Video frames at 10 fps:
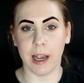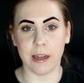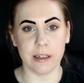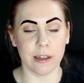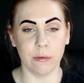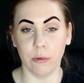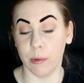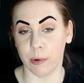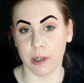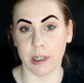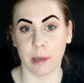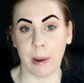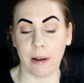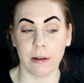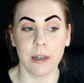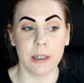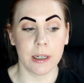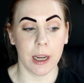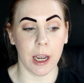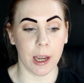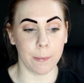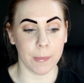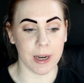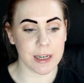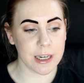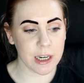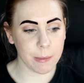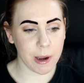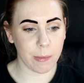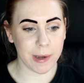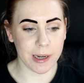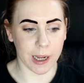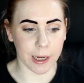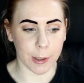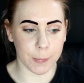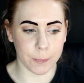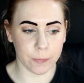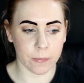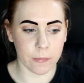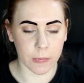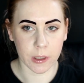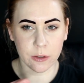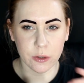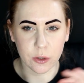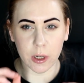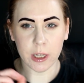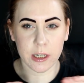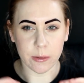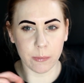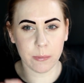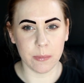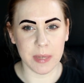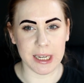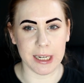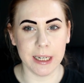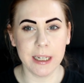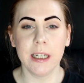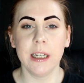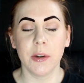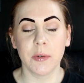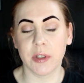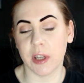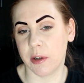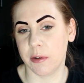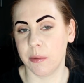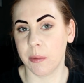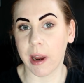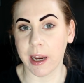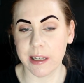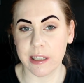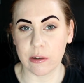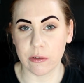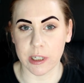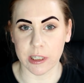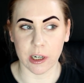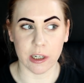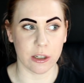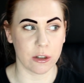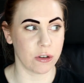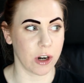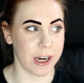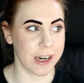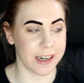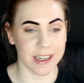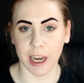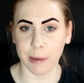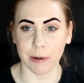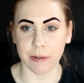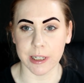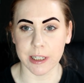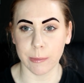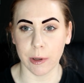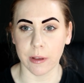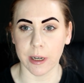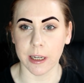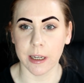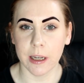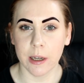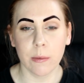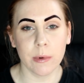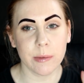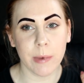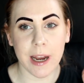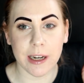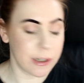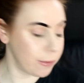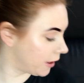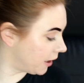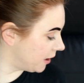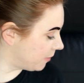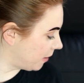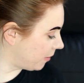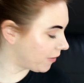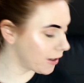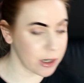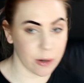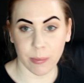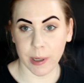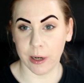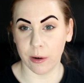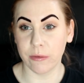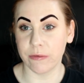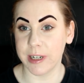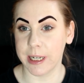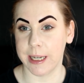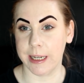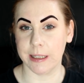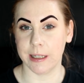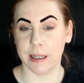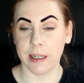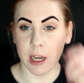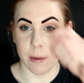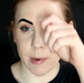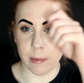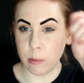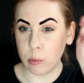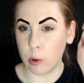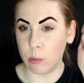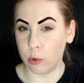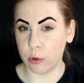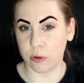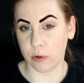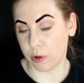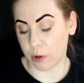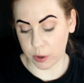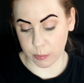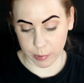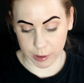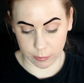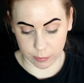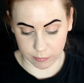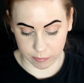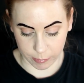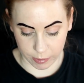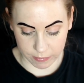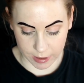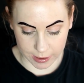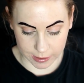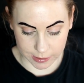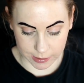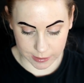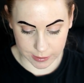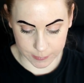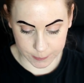hand and all the product came out. And it did come out a bit like solid and peely. So I guess it had already started to dry and it came out really smoothly. Which actually with these, maybe if they don't peel off really easily, maybe warm water on a cotton bud could remove that excess.